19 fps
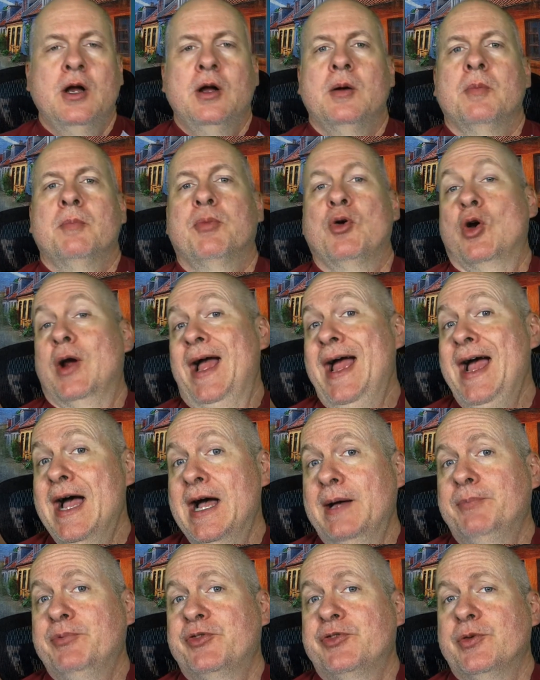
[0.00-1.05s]

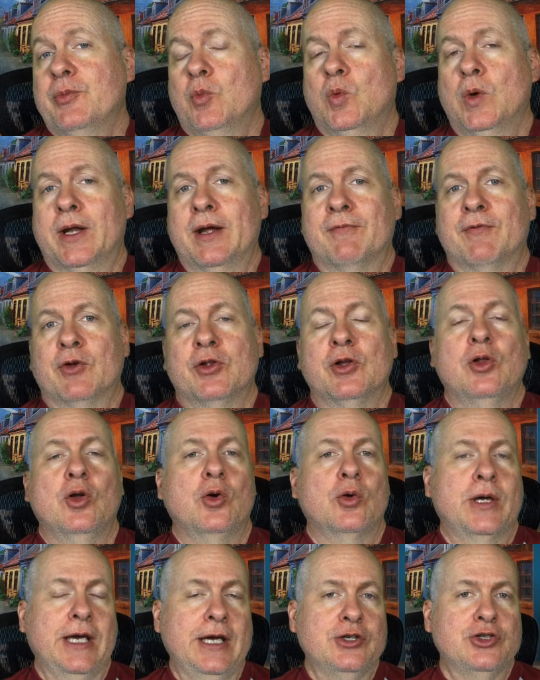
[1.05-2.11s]
perhaps whatever the
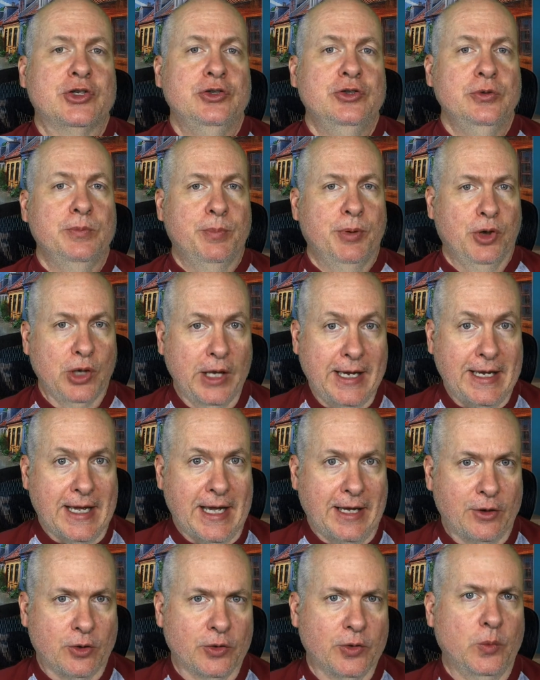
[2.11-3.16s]
location you play at
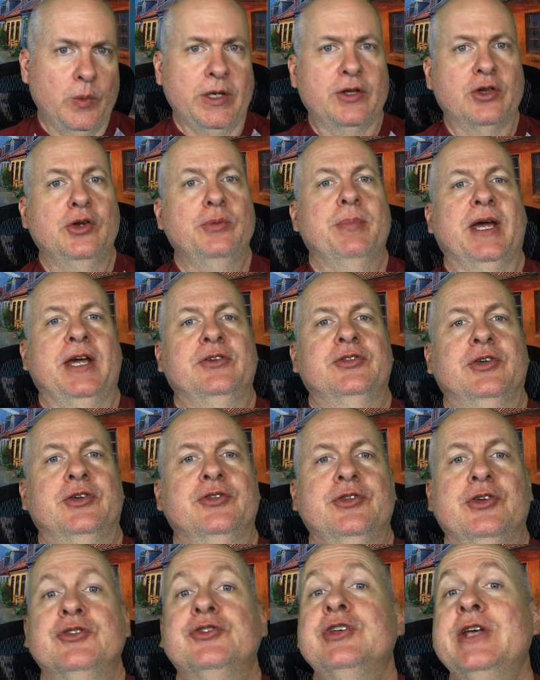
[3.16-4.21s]
on a weekly basis
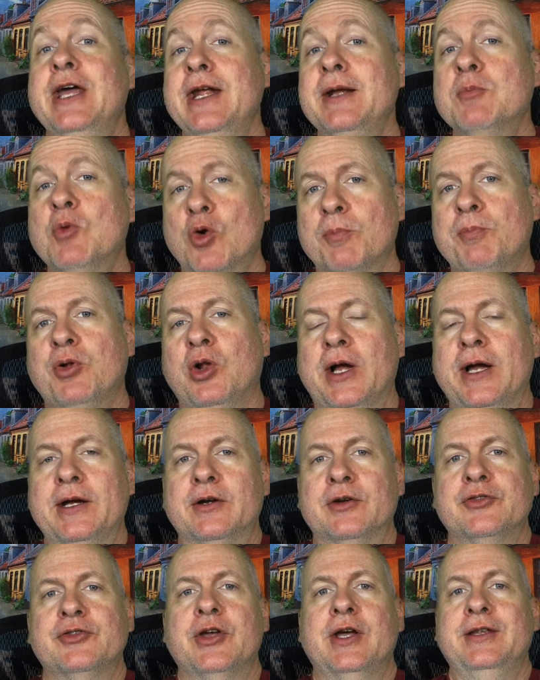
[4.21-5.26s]
is getting more
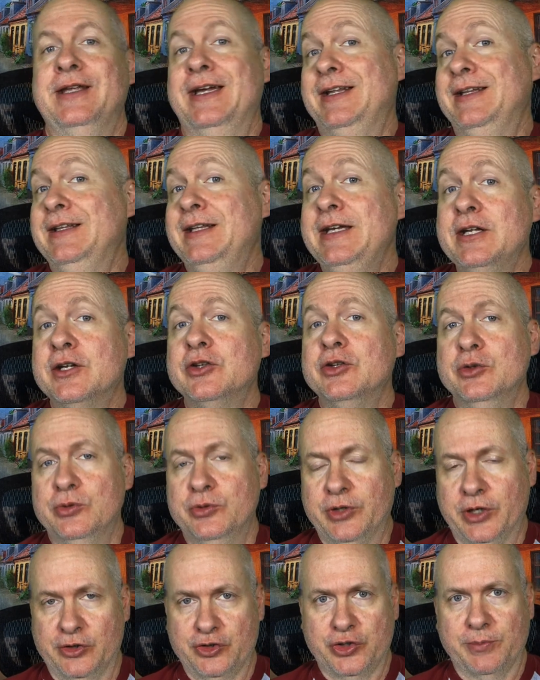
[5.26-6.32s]
players and they need a new
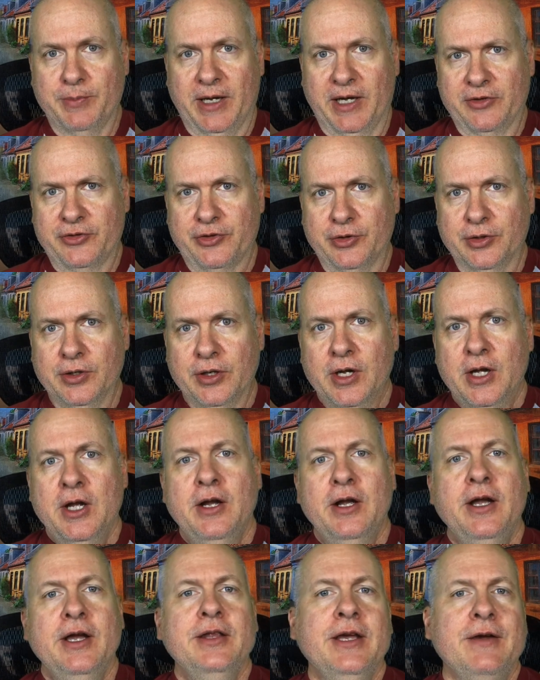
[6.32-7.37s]
dungeon master,
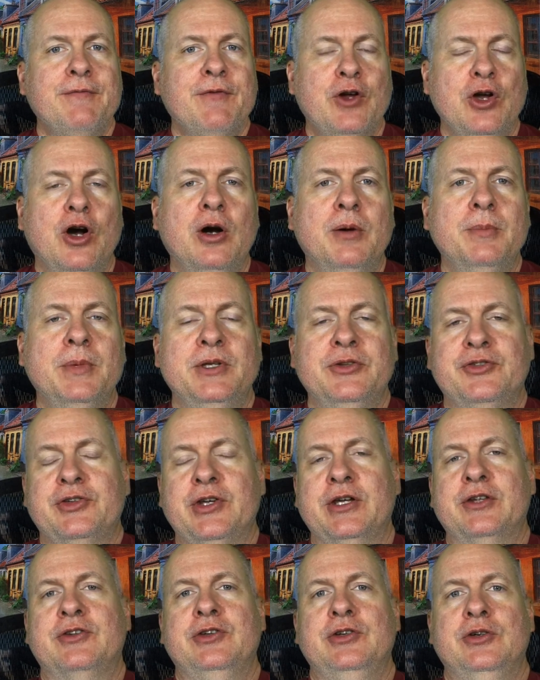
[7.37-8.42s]
and they've come and said
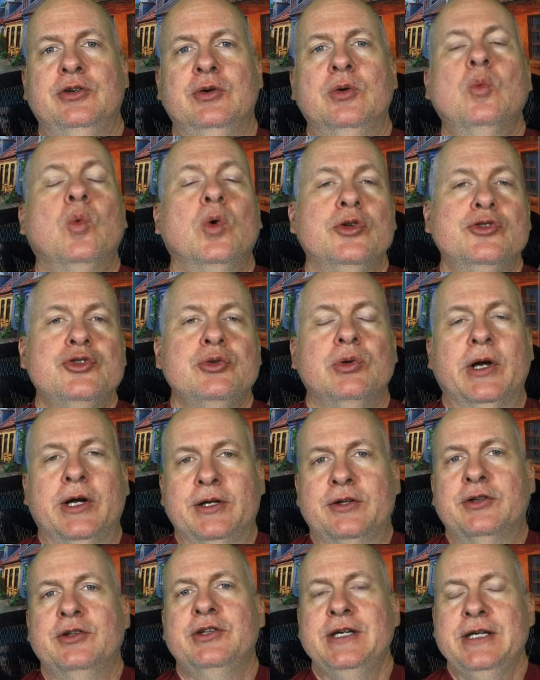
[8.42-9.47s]
to you, would you like to
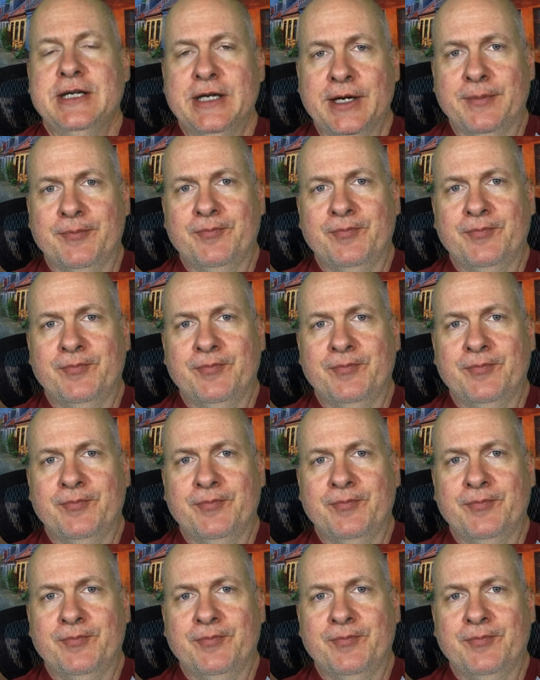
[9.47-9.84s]
DM?